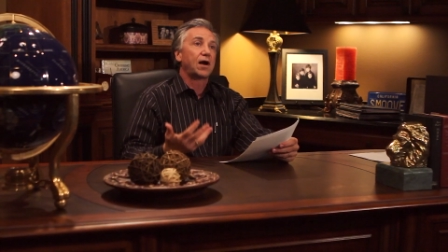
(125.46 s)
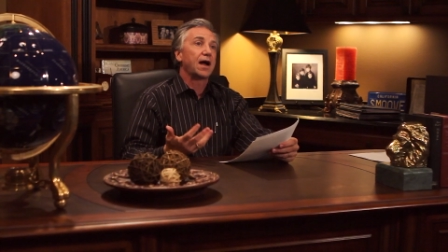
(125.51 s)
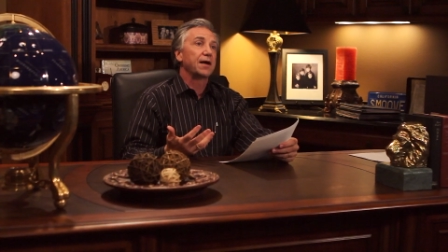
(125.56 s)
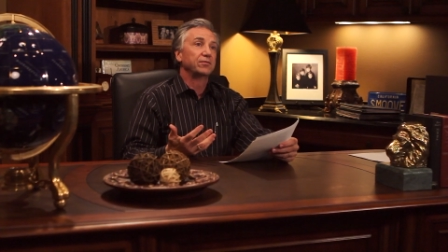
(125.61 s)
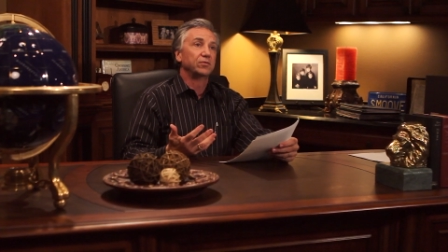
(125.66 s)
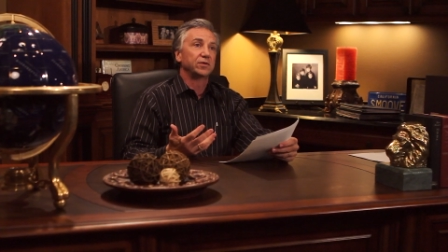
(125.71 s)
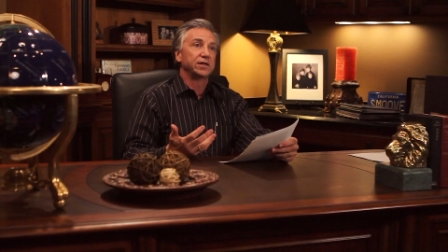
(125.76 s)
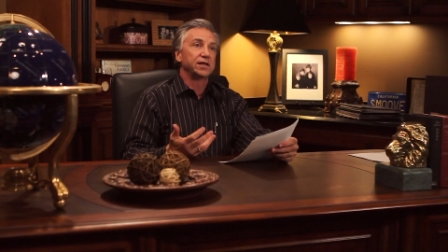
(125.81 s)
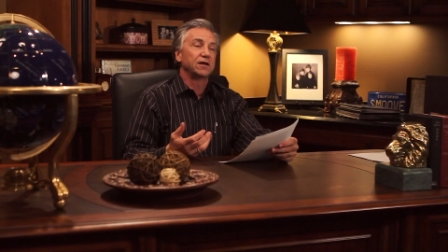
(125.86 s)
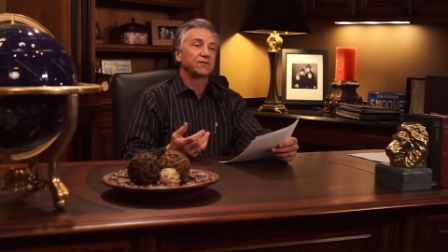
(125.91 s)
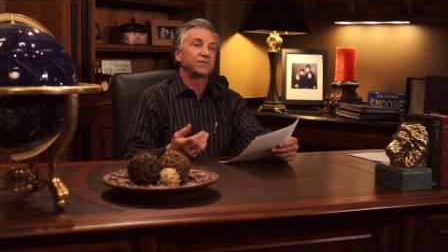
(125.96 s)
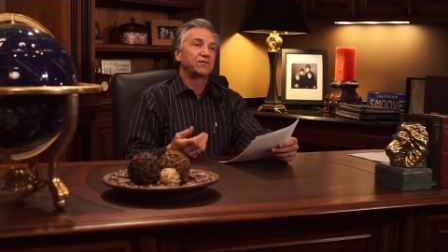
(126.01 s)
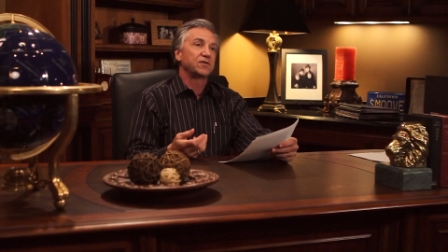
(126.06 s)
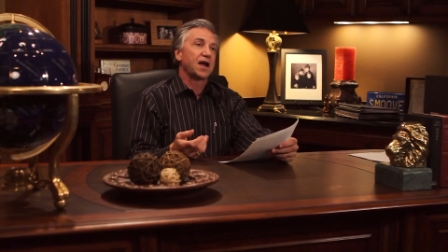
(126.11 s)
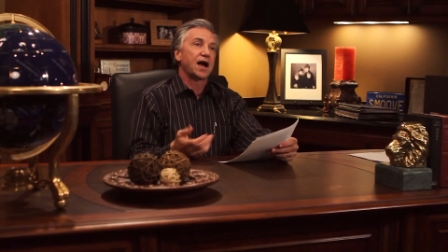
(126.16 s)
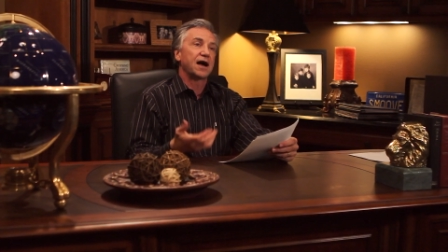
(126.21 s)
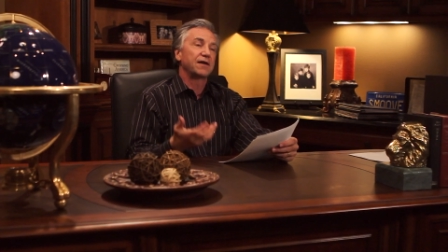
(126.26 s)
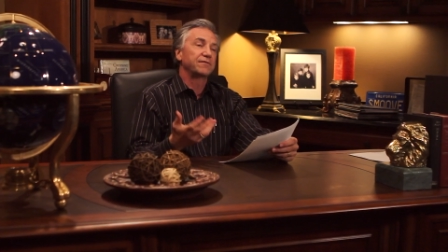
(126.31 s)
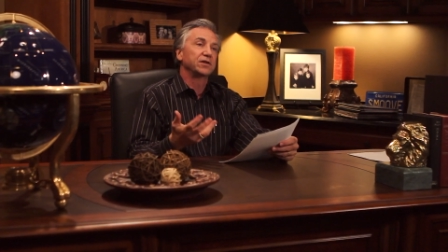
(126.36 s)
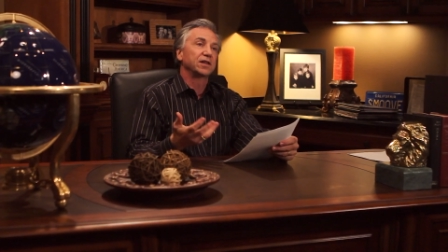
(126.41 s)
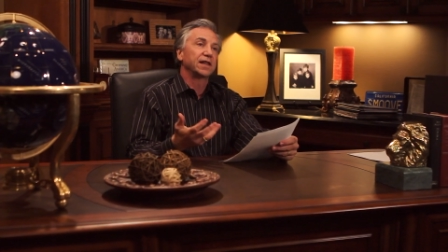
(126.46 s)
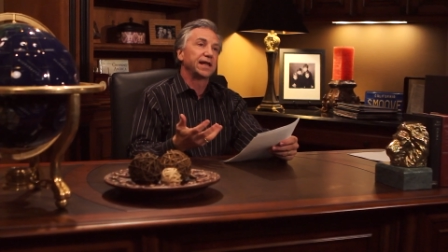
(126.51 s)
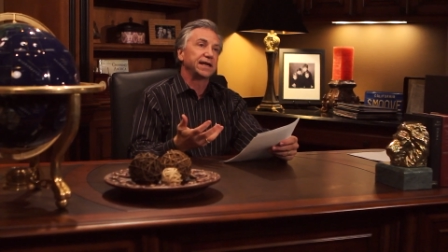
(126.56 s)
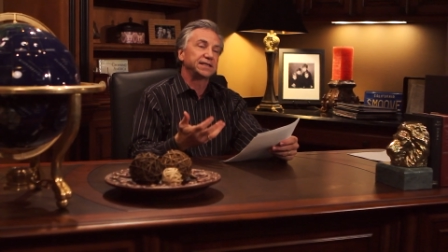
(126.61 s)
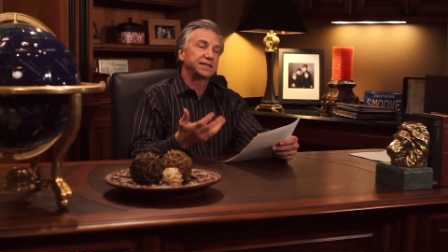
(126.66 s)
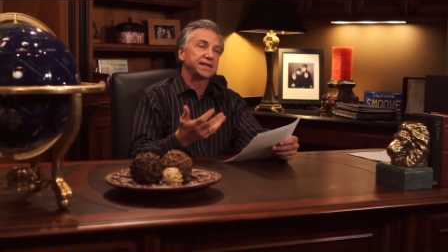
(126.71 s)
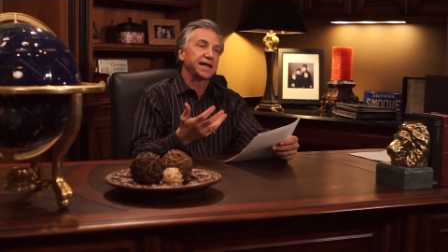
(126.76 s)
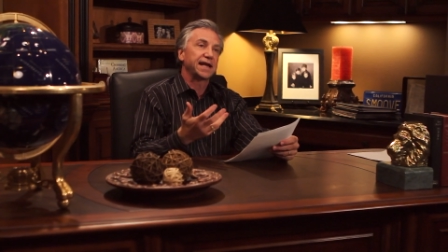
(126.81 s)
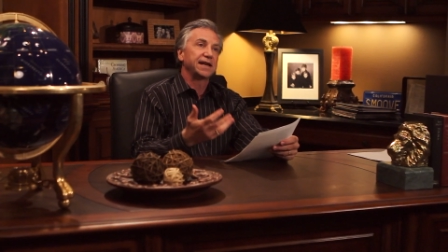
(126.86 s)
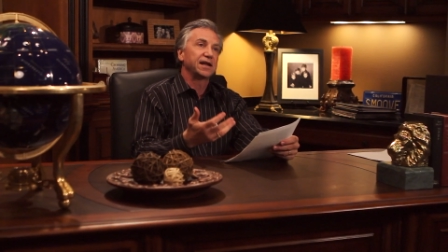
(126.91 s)
probably if you
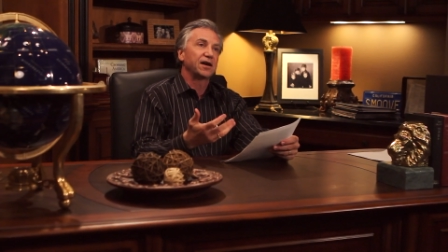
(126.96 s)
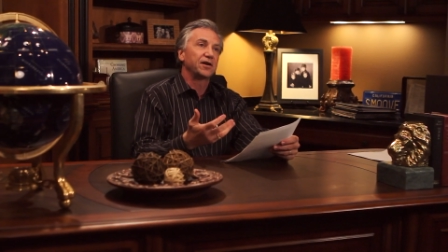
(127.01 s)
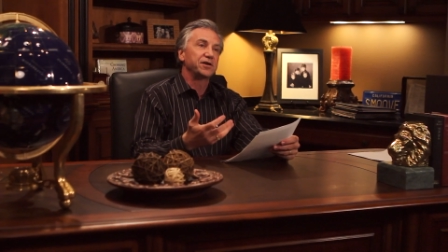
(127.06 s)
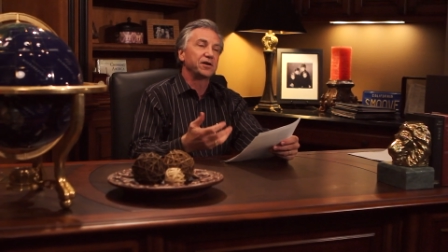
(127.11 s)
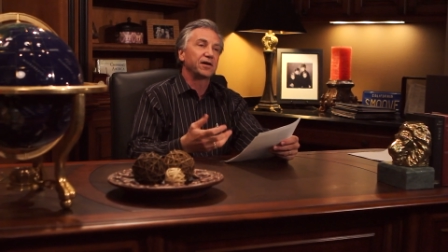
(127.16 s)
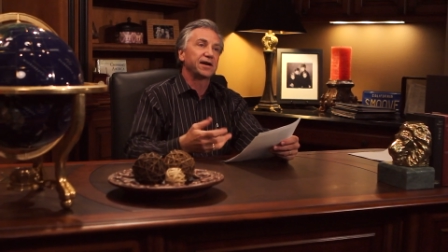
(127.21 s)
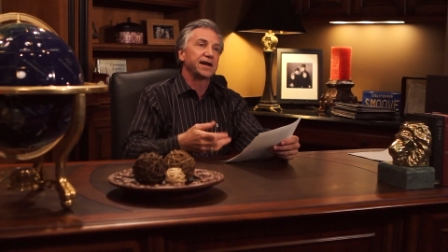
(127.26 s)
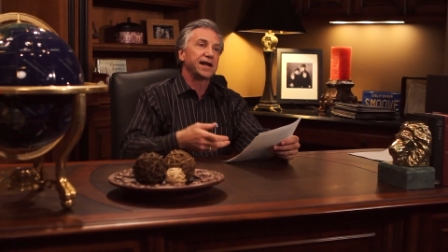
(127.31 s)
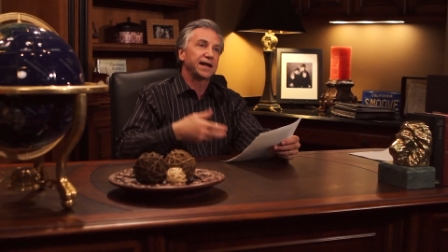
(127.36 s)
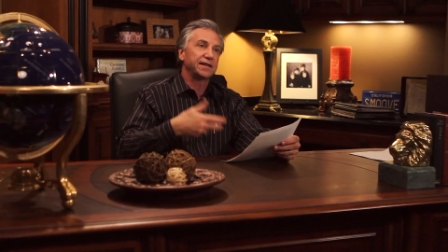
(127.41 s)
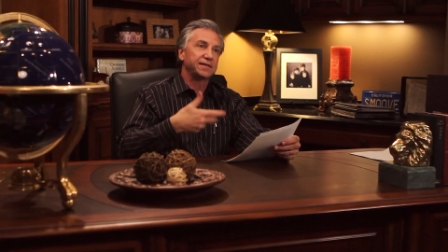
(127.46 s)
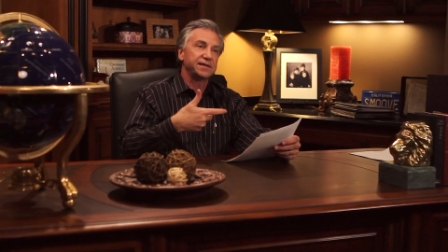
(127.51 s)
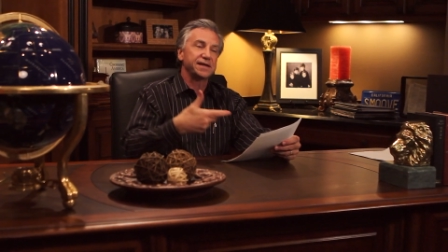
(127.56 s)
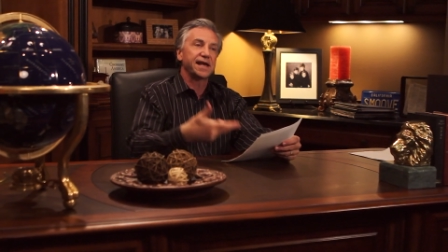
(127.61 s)
ovulate standing on your head,